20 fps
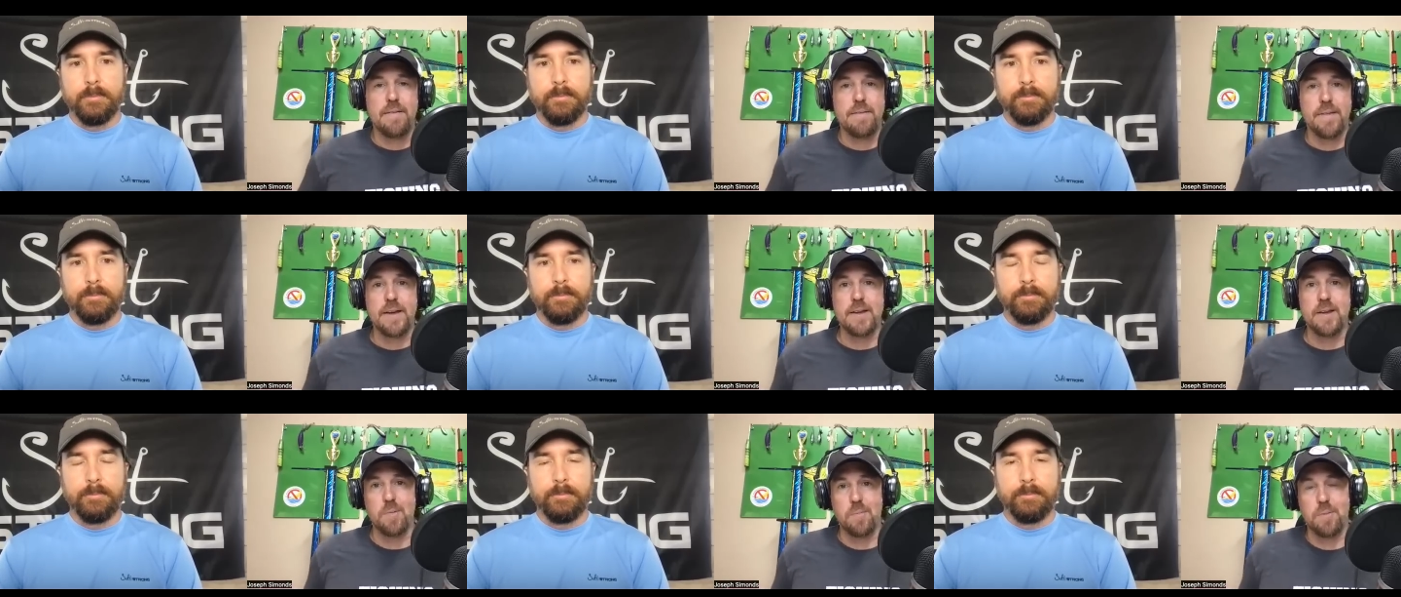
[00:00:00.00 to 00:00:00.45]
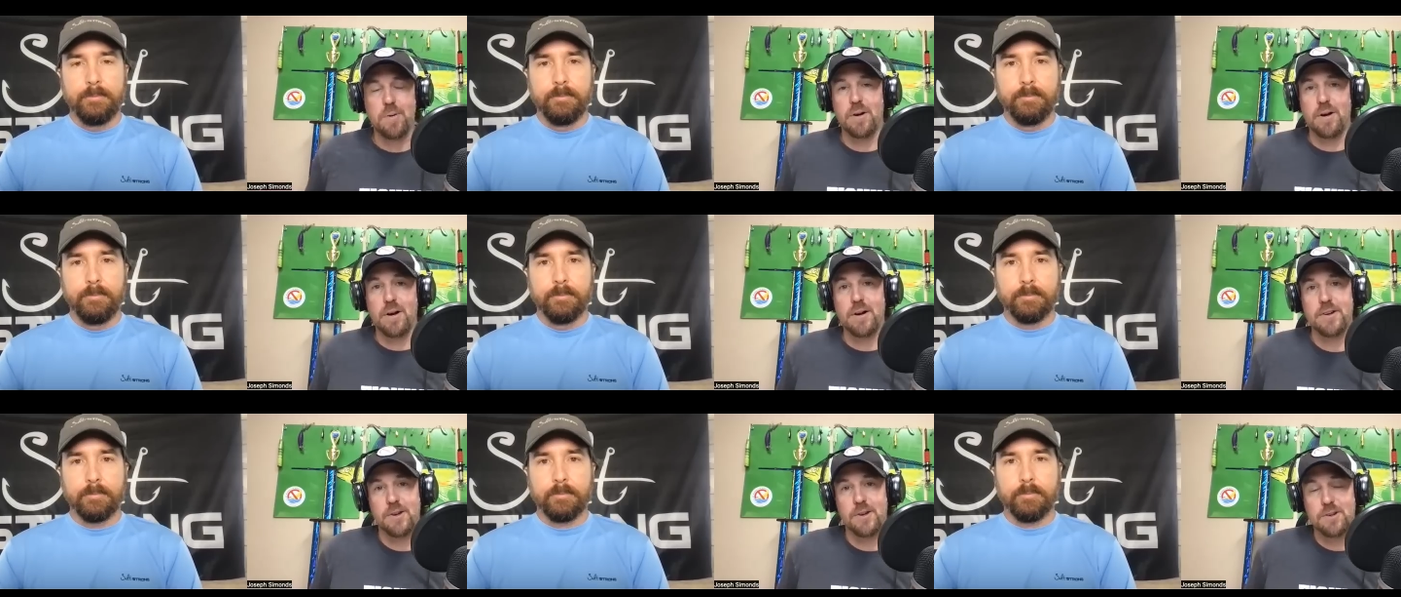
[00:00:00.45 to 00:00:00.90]
Speaker 1: that you put
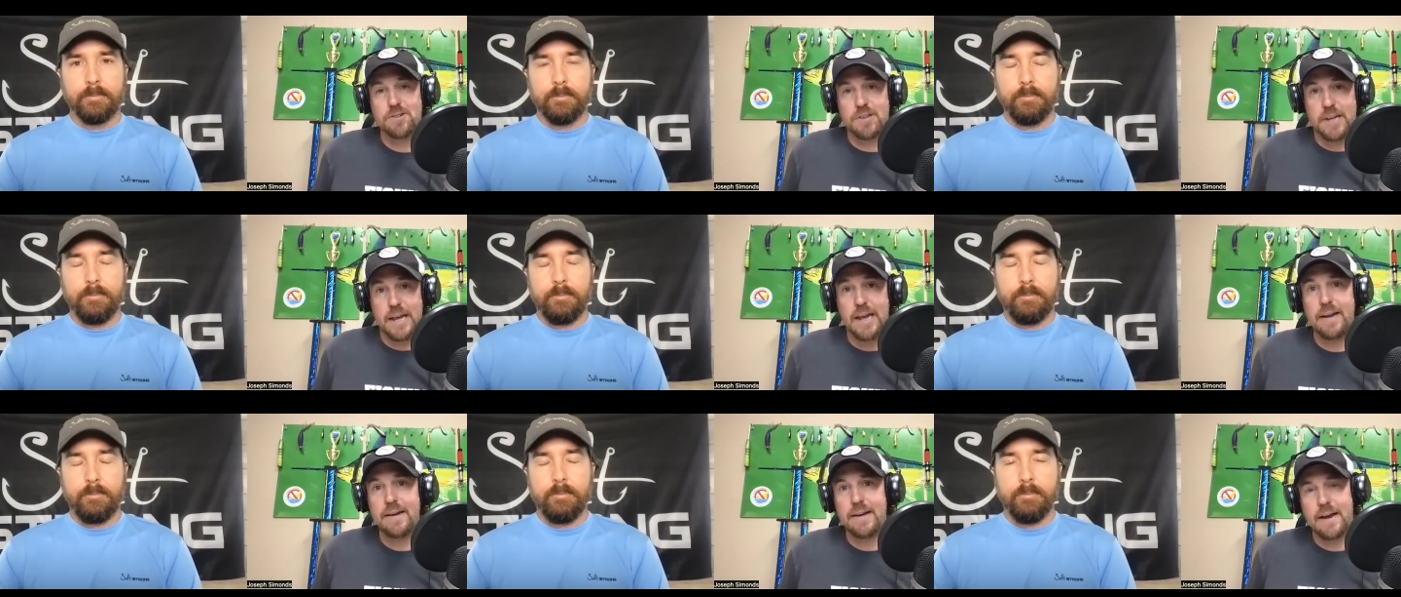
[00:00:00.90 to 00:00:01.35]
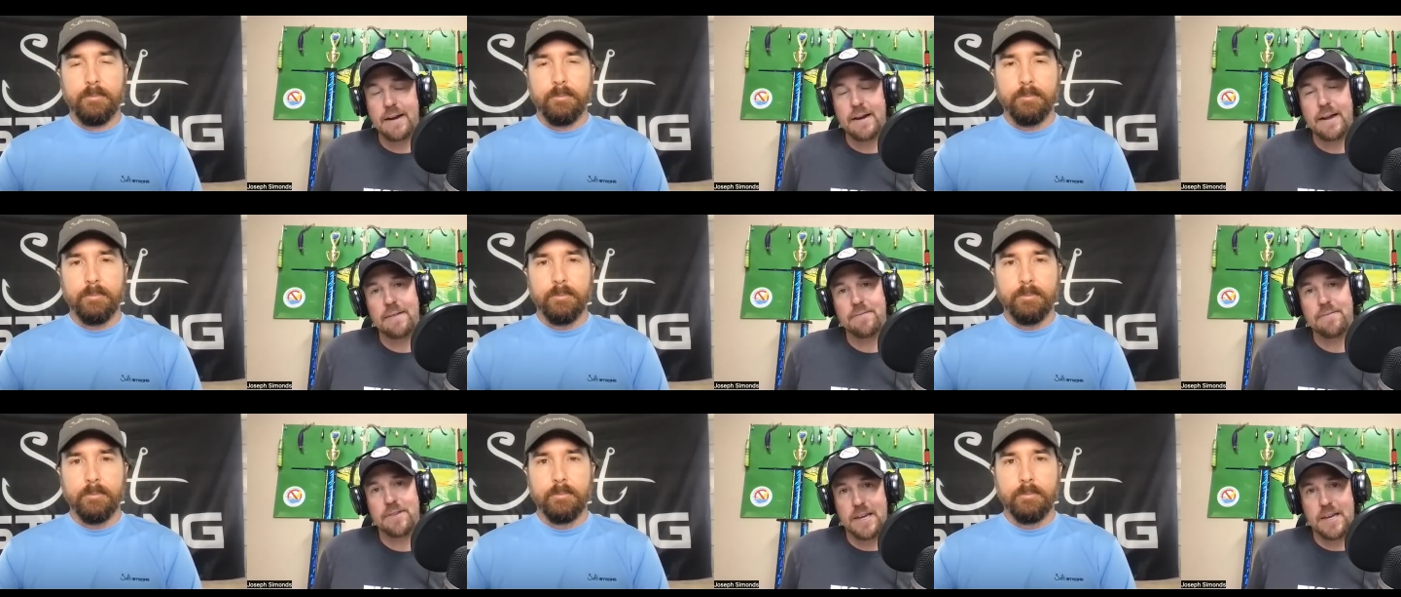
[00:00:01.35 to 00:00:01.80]
on your skin, not
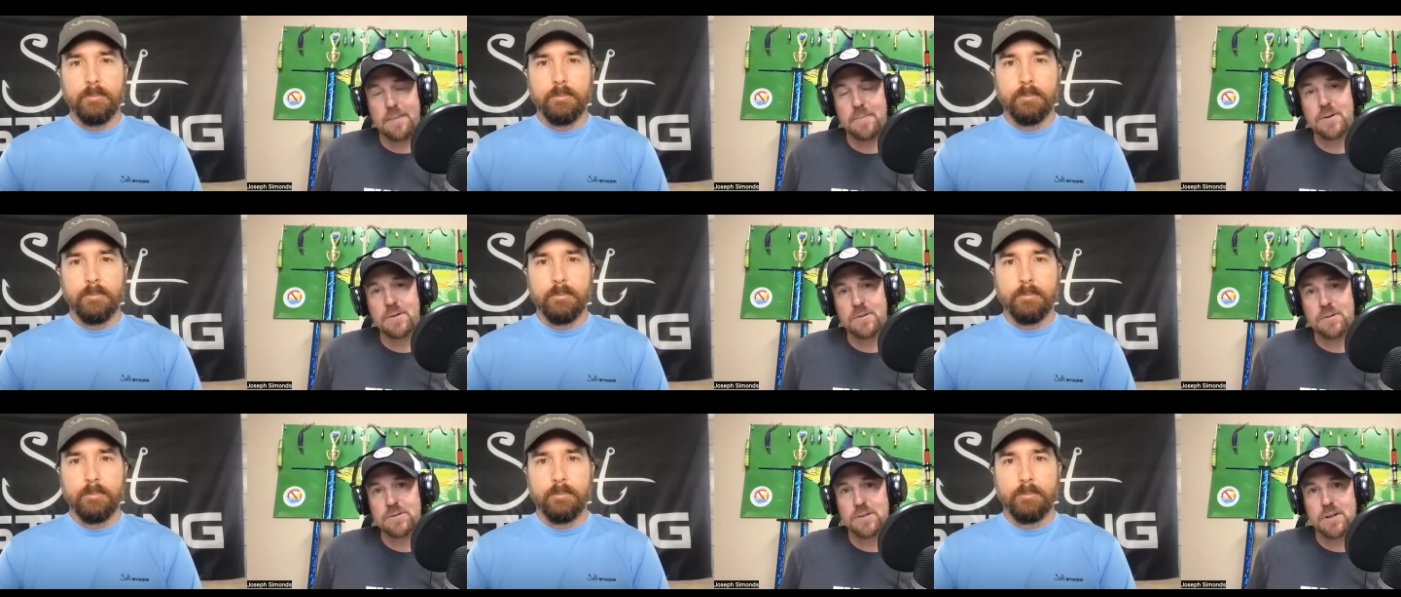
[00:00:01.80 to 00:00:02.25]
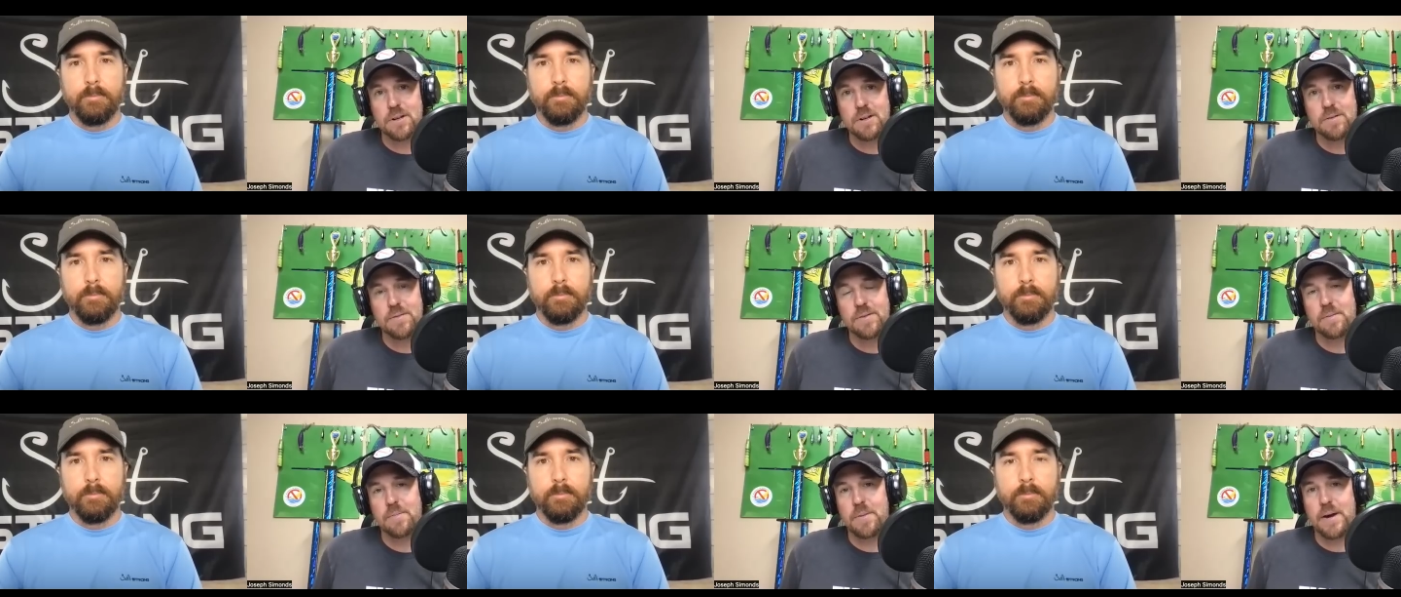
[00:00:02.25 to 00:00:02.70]
have chemicals all
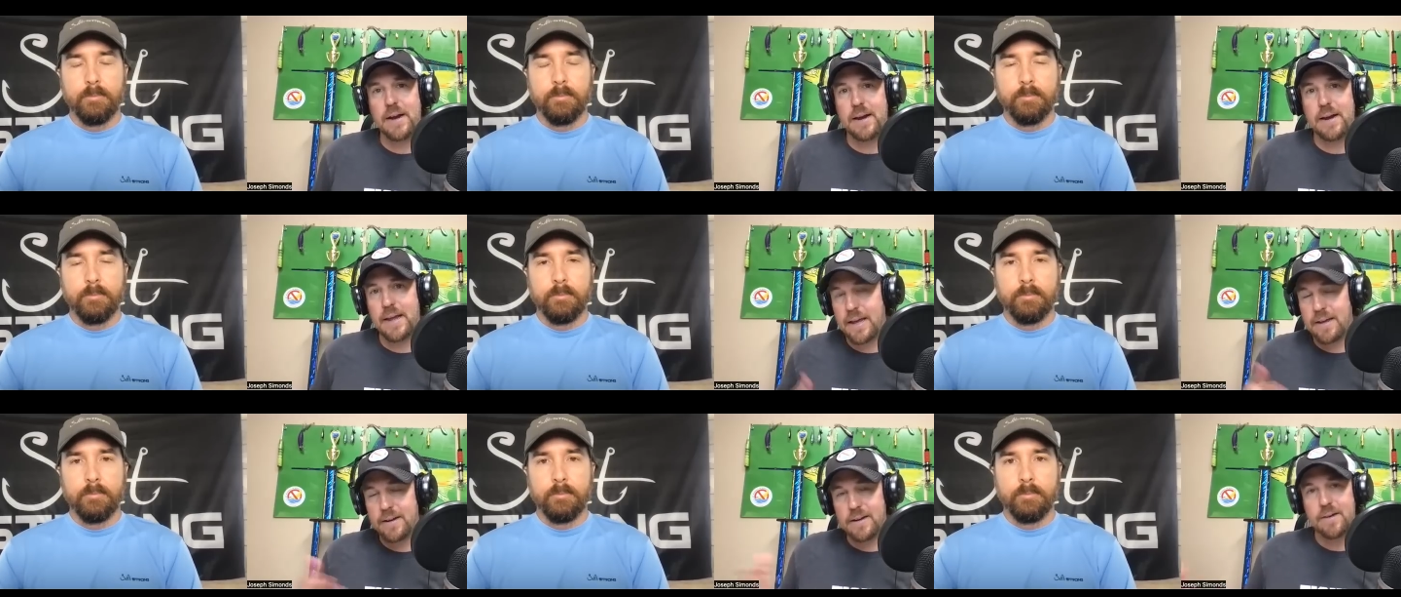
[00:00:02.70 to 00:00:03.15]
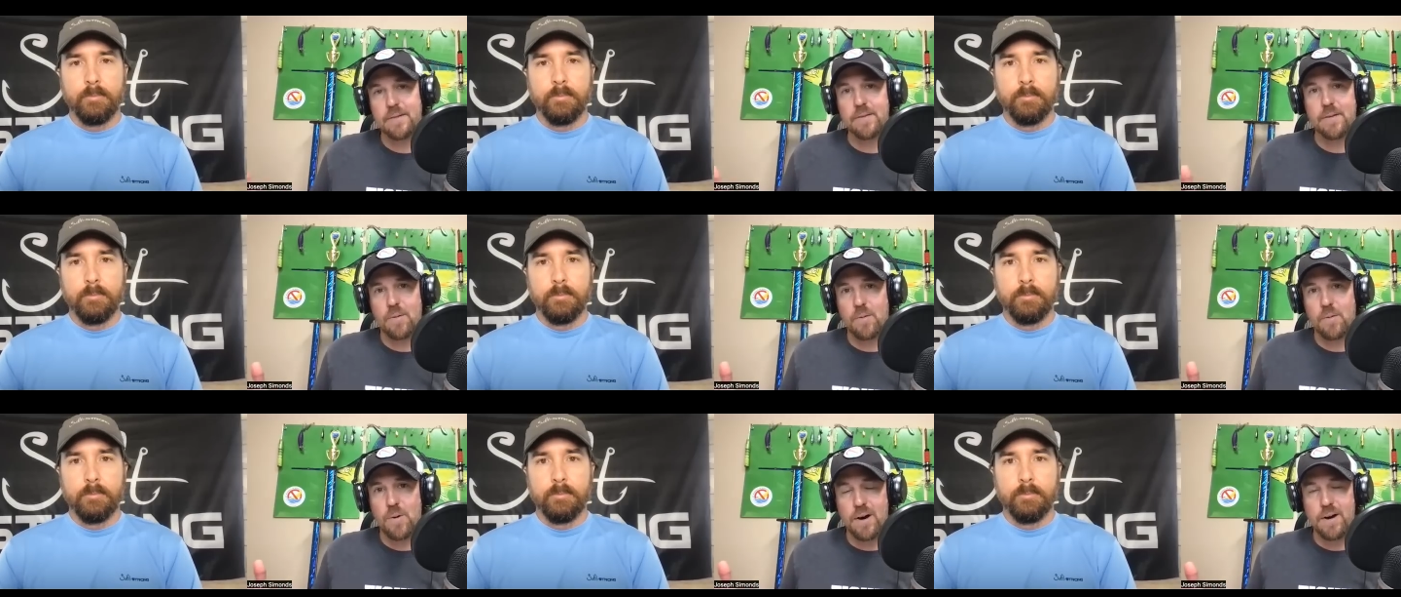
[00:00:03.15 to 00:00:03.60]
over your body and in
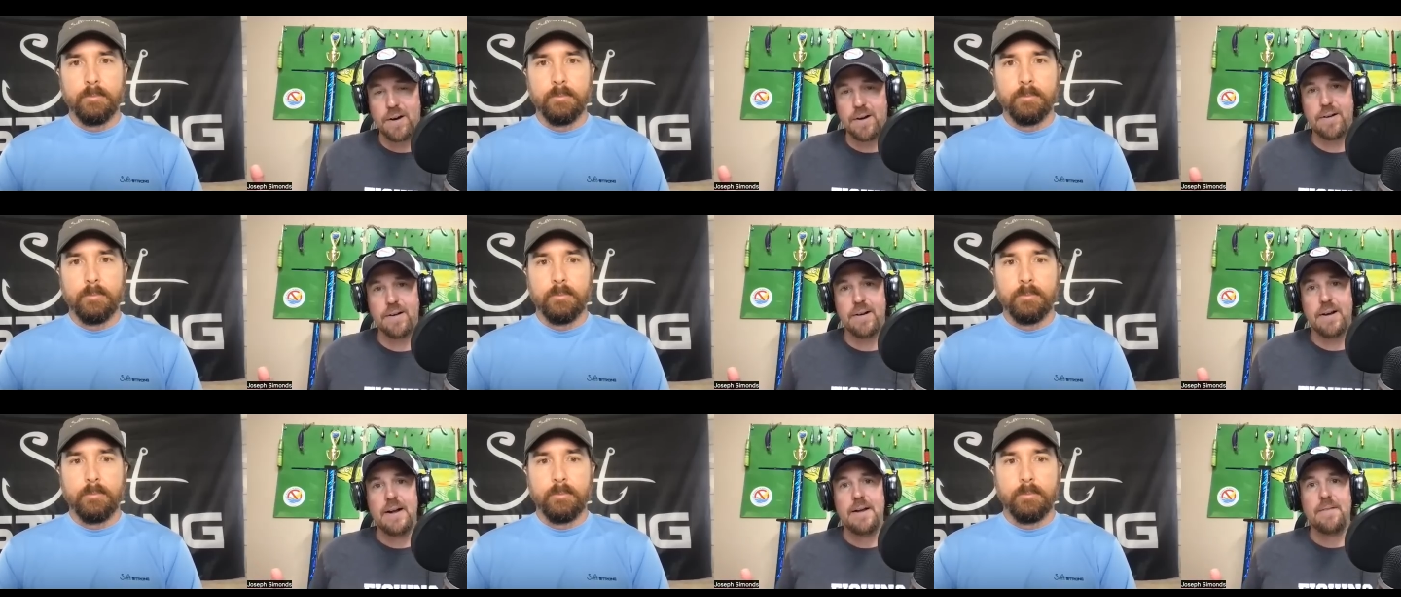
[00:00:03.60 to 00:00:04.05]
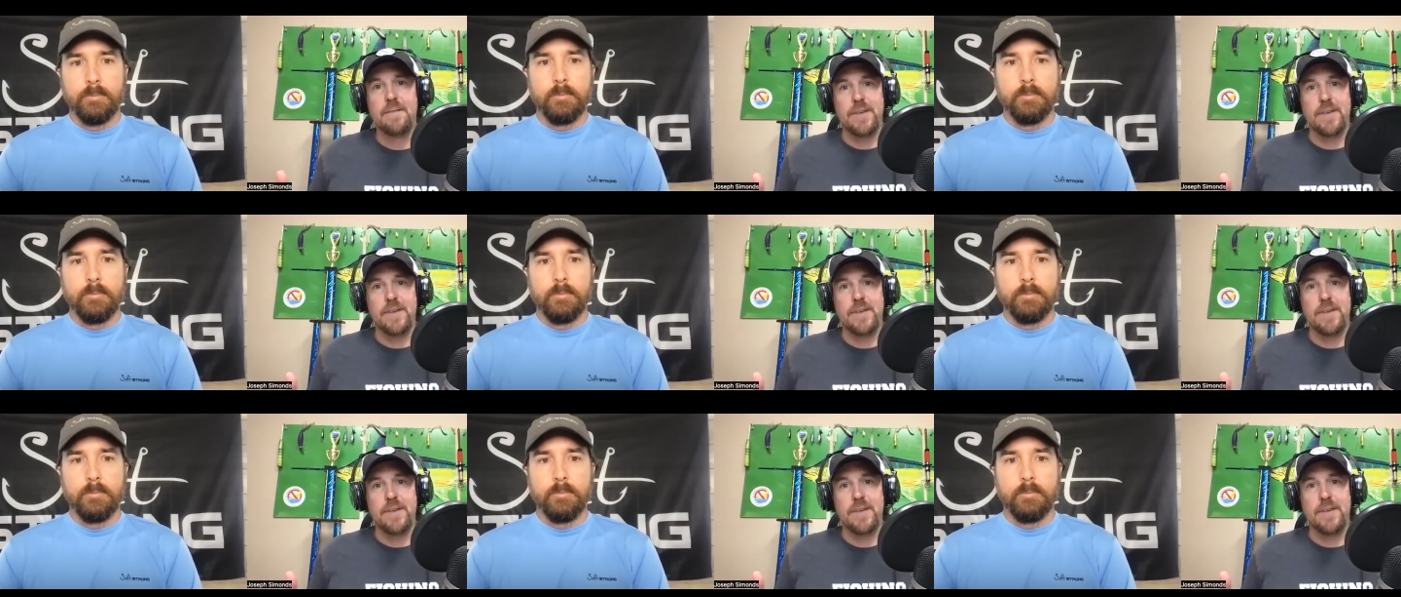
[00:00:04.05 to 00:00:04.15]
the water.